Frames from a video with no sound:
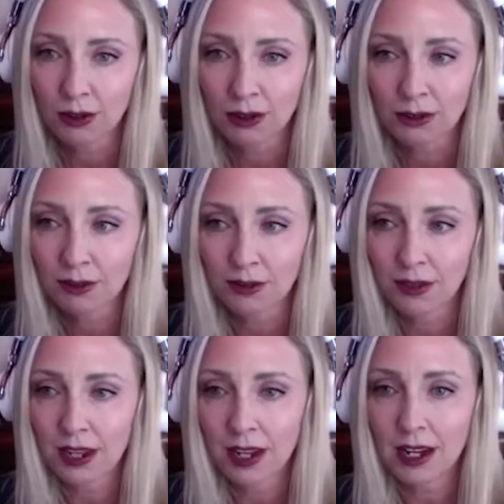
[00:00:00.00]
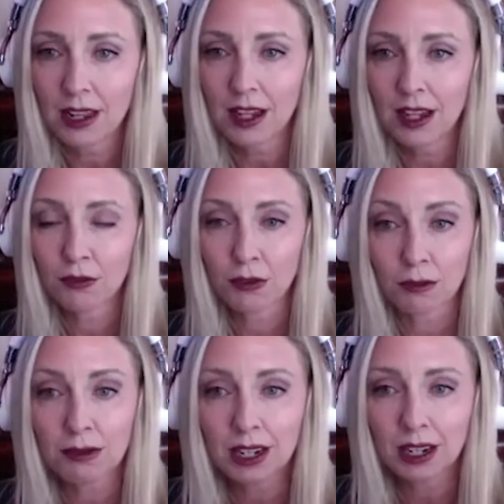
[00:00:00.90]
or anything. For
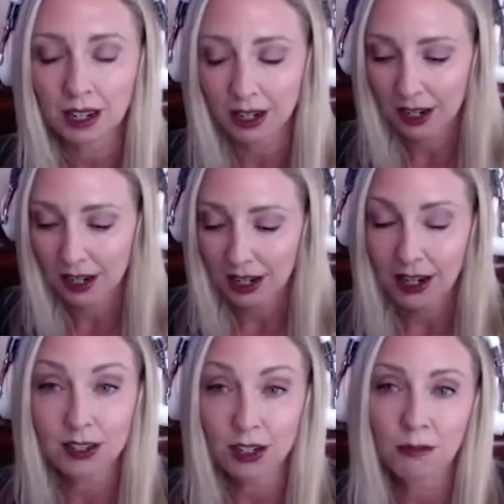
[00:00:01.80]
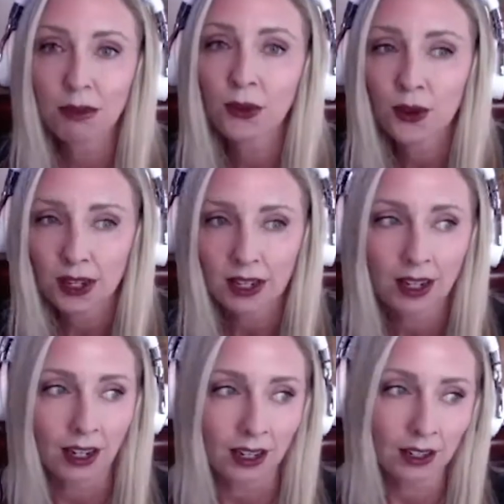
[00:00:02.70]
me as an
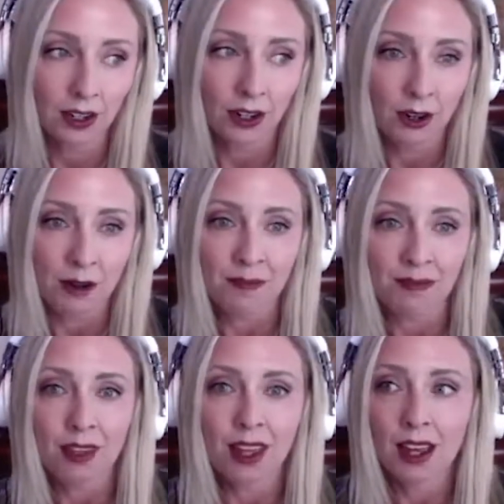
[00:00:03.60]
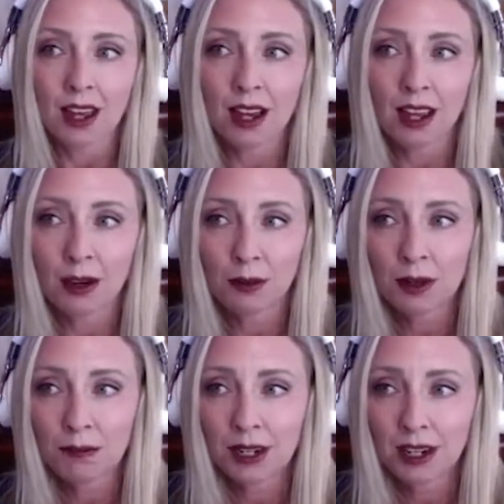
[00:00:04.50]
employee, it
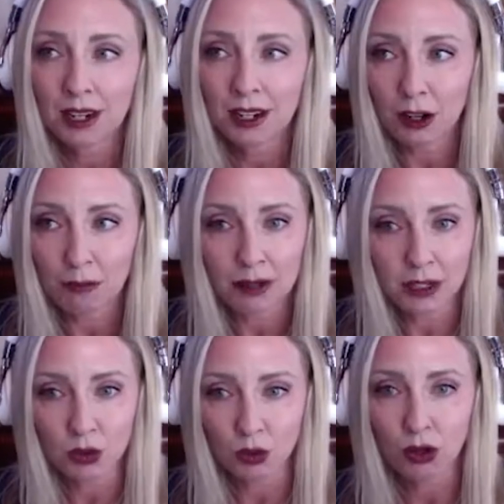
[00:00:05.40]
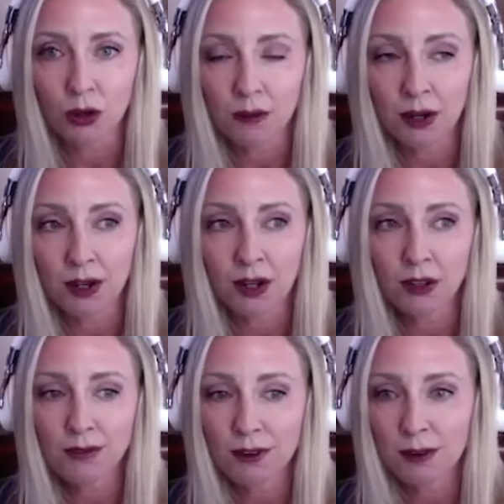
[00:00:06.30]
would be a big door opener
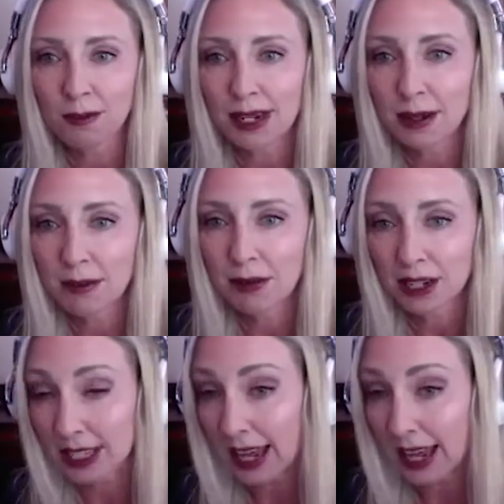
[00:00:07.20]
for me because